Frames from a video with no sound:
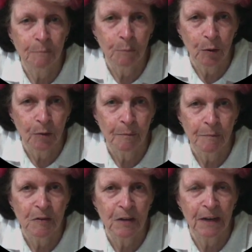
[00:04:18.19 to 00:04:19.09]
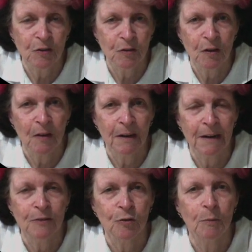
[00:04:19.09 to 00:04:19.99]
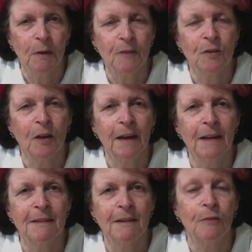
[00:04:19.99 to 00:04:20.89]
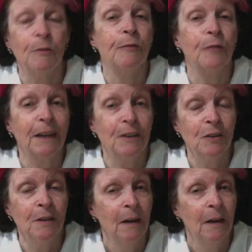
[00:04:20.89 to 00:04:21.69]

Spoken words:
bottom section, so that it is almost like it's a reflection